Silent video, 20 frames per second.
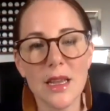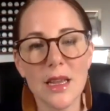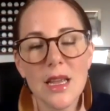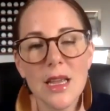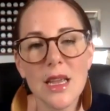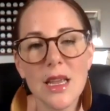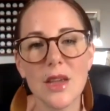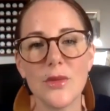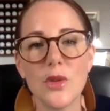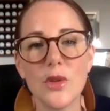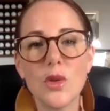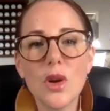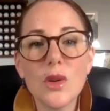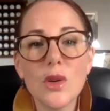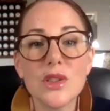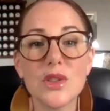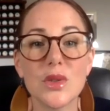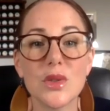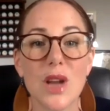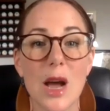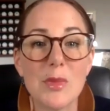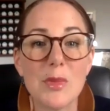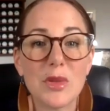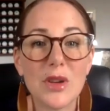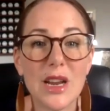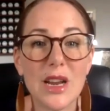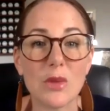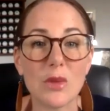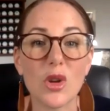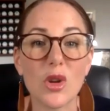If you go into an
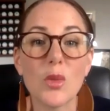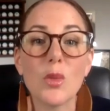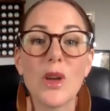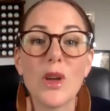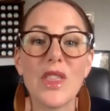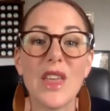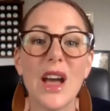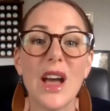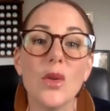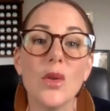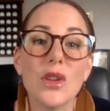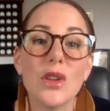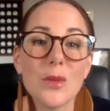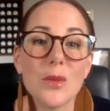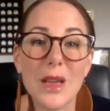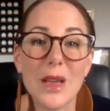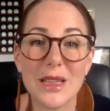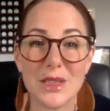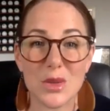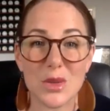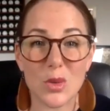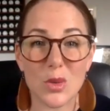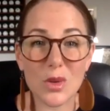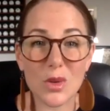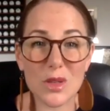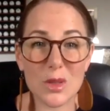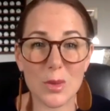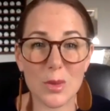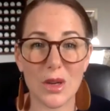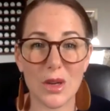operating room without your med school
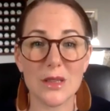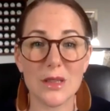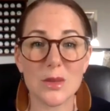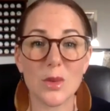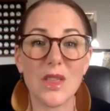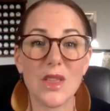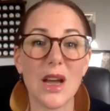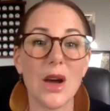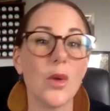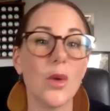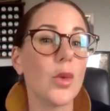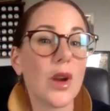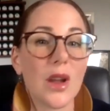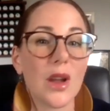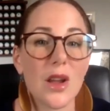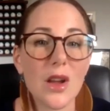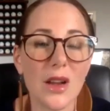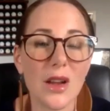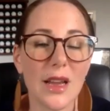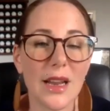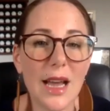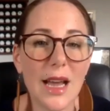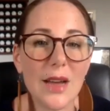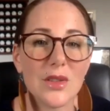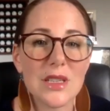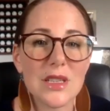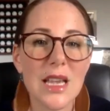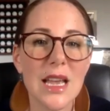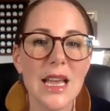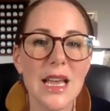experience, without working on
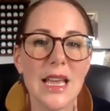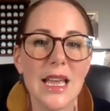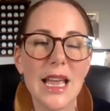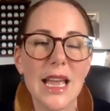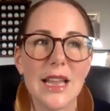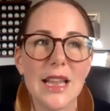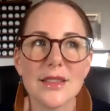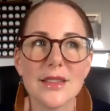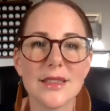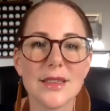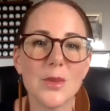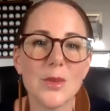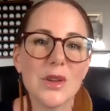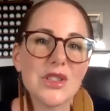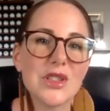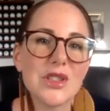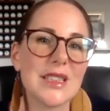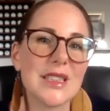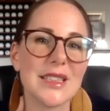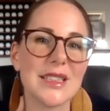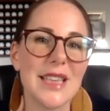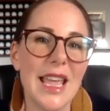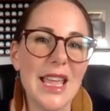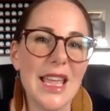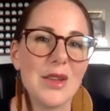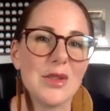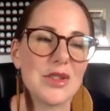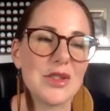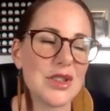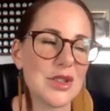cadavers, and someone just says,
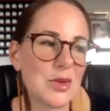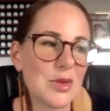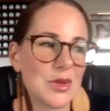hey, just